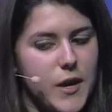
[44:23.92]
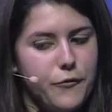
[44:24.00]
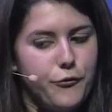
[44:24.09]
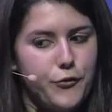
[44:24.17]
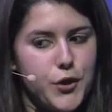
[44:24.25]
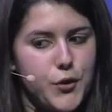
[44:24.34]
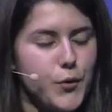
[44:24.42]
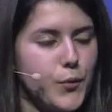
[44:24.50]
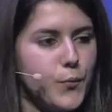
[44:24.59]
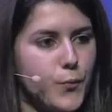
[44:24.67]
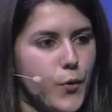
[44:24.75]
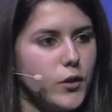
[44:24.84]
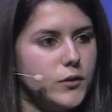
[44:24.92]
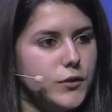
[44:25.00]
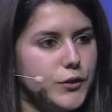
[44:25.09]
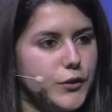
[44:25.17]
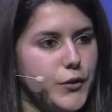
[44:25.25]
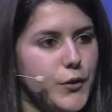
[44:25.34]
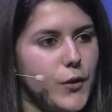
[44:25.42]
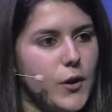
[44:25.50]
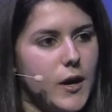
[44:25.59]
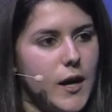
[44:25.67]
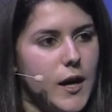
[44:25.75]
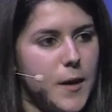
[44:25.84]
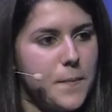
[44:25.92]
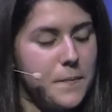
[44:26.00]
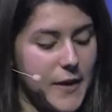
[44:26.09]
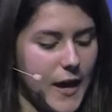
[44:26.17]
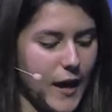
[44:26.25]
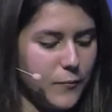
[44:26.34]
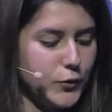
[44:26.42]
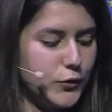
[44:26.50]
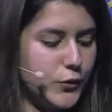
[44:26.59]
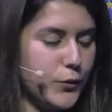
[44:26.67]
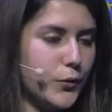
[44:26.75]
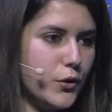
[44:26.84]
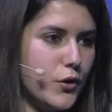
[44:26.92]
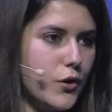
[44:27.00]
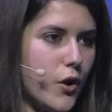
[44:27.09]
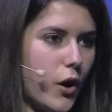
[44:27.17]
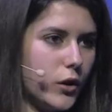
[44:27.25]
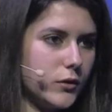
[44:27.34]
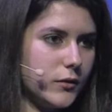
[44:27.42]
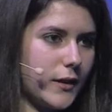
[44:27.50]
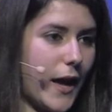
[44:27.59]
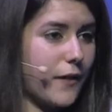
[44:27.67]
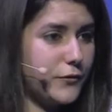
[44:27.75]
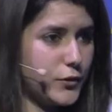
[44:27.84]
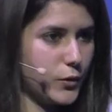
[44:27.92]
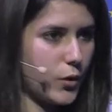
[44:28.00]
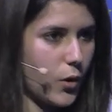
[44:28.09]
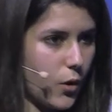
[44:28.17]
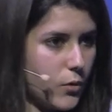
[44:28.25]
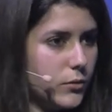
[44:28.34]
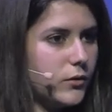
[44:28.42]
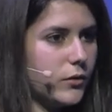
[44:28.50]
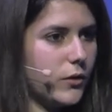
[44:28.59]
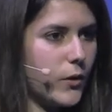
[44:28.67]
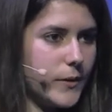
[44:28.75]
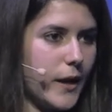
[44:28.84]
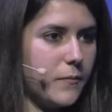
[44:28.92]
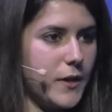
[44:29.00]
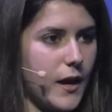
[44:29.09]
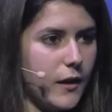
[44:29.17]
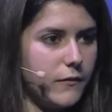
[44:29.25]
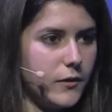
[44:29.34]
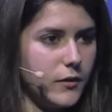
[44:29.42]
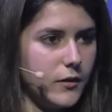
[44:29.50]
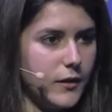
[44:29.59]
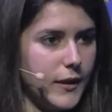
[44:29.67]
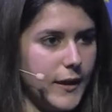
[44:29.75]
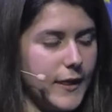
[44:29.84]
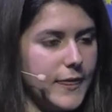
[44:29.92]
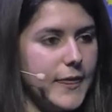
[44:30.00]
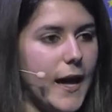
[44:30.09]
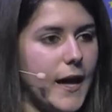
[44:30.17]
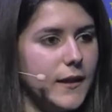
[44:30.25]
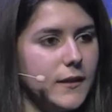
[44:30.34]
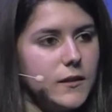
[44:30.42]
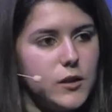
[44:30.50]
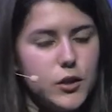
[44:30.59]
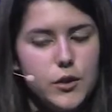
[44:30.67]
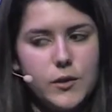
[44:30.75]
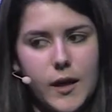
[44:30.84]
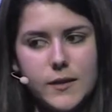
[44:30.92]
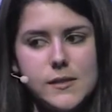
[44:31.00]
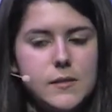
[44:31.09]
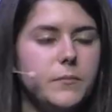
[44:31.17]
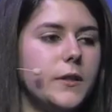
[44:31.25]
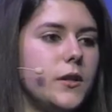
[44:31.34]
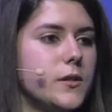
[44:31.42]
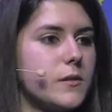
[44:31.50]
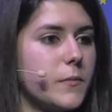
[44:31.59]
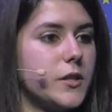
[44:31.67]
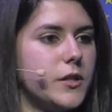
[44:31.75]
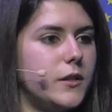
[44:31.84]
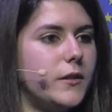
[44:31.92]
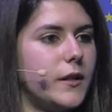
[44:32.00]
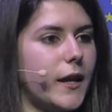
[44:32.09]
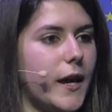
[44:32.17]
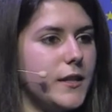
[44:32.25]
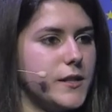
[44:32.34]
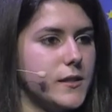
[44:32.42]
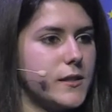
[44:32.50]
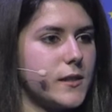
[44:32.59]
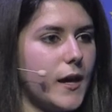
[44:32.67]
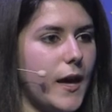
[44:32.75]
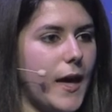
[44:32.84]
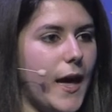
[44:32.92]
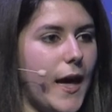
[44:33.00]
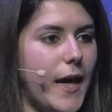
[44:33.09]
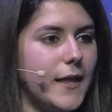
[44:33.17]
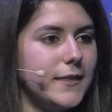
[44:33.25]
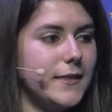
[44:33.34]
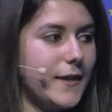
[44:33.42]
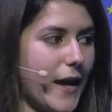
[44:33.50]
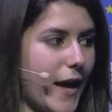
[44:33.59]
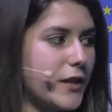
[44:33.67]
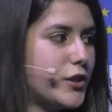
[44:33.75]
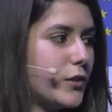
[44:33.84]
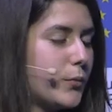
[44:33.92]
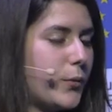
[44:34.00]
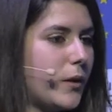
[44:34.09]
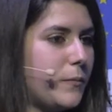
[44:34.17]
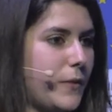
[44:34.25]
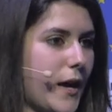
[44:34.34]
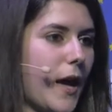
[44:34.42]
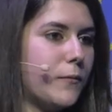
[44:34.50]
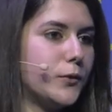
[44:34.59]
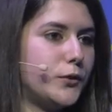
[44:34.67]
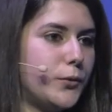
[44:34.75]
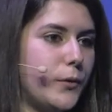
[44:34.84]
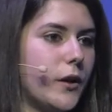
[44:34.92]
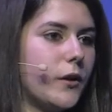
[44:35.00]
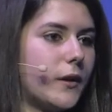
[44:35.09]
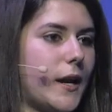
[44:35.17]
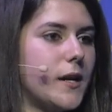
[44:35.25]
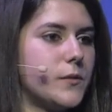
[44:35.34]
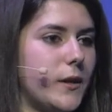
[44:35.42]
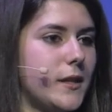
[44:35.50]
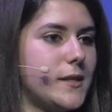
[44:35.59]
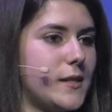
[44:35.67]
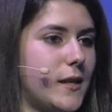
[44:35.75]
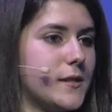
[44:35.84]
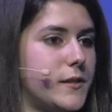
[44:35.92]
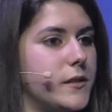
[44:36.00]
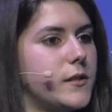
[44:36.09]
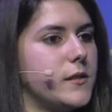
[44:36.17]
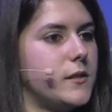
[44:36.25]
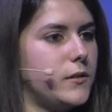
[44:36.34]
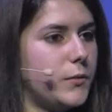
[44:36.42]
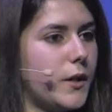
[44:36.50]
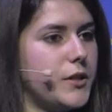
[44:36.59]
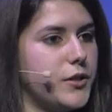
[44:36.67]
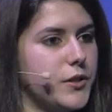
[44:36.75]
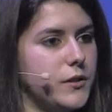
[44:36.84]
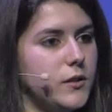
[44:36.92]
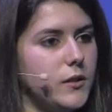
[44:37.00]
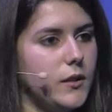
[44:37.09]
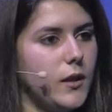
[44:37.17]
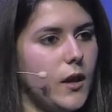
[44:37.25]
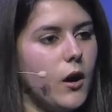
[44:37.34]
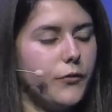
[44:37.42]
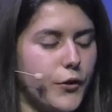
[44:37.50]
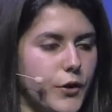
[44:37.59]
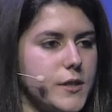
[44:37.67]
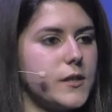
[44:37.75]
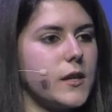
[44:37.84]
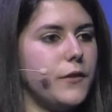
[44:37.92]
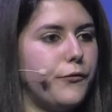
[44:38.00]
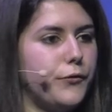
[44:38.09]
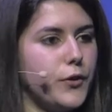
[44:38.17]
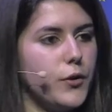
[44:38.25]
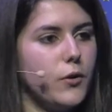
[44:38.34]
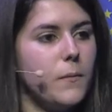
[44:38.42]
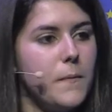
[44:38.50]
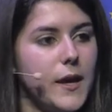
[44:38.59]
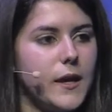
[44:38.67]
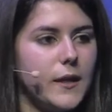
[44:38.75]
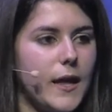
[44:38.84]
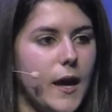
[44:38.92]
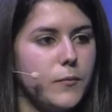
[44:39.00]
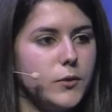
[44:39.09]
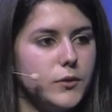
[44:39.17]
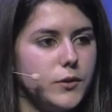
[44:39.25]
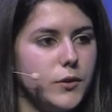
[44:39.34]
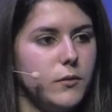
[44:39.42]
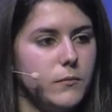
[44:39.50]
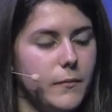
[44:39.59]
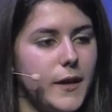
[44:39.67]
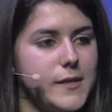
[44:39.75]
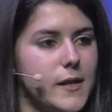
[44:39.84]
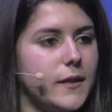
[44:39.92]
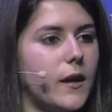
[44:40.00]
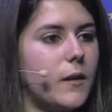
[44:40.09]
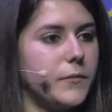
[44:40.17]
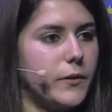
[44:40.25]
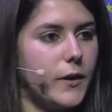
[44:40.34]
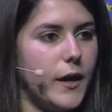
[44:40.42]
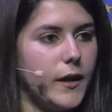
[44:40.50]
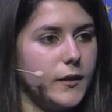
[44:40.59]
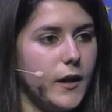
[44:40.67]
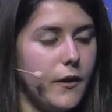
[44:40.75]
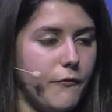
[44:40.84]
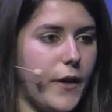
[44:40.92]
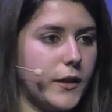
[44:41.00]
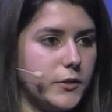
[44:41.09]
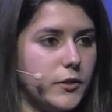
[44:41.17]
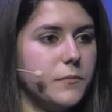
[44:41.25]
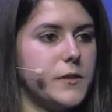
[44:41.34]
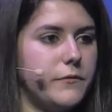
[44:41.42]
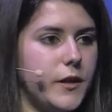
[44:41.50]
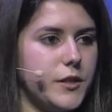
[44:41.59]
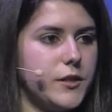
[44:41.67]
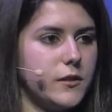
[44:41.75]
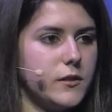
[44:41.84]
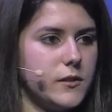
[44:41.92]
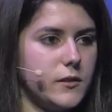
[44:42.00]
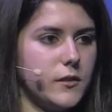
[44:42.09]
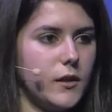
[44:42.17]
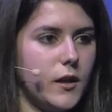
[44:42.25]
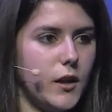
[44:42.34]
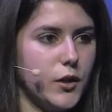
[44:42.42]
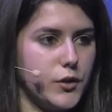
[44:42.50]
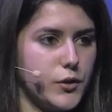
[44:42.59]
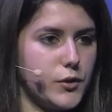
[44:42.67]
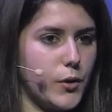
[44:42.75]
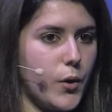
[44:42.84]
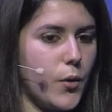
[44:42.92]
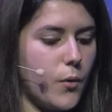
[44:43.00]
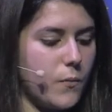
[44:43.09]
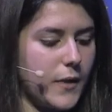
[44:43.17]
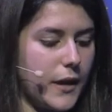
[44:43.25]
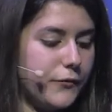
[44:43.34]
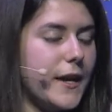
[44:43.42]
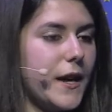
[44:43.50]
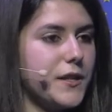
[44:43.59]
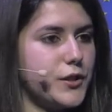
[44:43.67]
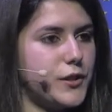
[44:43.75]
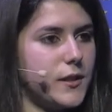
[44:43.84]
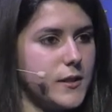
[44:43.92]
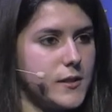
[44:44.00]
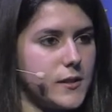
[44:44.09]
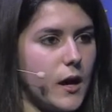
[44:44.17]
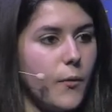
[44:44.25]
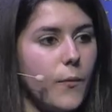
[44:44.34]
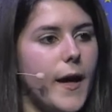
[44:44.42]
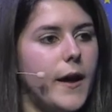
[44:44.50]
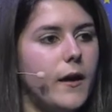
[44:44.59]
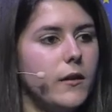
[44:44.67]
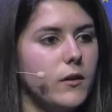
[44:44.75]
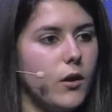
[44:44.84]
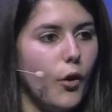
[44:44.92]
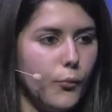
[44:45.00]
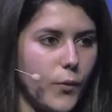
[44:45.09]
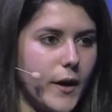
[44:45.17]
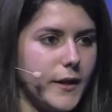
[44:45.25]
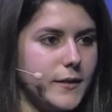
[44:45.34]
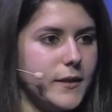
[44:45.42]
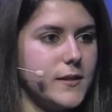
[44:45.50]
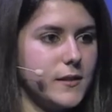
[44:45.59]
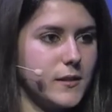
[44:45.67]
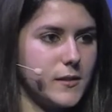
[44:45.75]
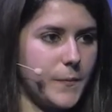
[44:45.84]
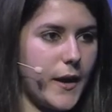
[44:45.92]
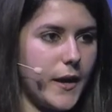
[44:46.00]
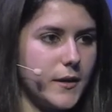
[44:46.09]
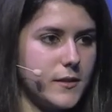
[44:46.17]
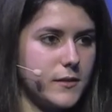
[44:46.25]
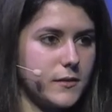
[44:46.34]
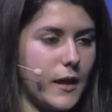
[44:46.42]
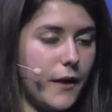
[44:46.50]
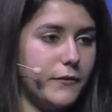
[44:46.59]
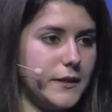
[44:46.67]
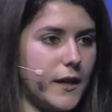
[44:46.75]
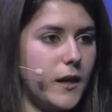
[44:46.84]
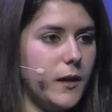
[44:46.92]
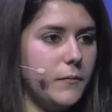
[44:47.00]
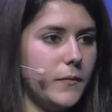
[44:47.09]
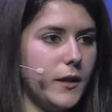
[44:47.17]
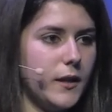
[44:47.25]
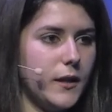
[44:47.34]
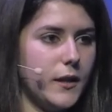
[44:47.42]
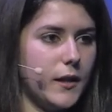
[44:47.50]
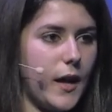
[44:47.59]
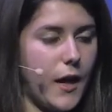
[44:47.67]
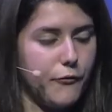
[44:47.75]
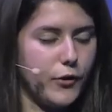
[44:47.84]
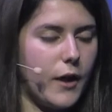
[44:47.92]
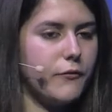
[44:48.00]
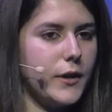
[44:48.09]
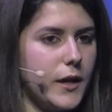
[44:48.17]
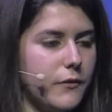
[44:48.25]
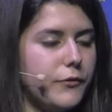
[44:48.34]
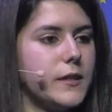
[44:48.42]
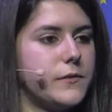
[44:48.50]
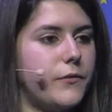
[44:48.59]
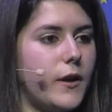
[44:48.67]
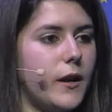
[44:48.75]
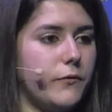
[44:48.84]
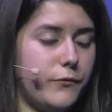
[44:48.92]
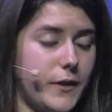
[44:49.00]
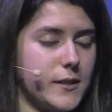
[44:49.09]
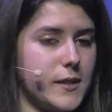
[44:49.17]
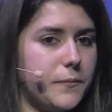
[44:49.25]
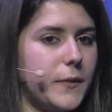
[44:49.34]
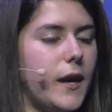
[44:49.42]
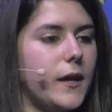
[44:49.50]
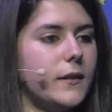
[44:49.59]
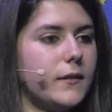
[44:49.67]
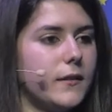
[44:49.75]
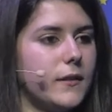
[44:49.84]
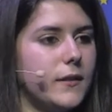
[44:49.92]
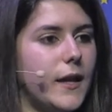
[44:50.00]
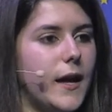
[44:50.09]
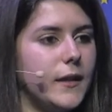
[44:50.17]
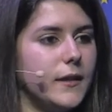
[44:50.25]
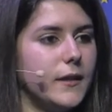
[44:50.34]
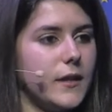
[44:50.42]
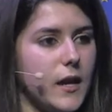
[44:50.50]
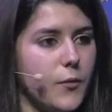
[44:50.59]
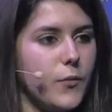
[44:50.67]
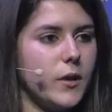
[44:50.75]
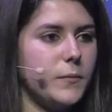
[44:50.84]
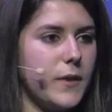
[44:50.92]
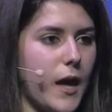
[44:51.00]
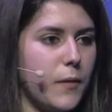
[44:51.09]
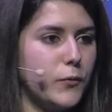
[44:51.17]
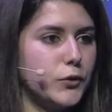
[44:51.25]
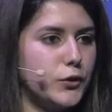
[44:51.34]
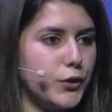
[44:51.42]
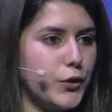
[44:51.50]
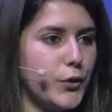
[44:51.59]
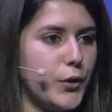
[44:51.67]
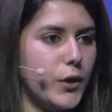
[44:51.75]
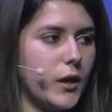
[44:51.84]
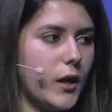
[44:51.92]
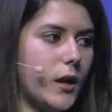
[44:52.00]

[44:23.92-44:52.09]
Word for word: if you want to uh, be able to not have to code all that behavior, then you can simply use machine learning agents. And the agent will be able to recognize when it's in a certain situation. Of course, if you make it able to by setting up the right vector observations. So if the agent is aware of where it is in the space every time, for every fixed, fixed update, then it will be able to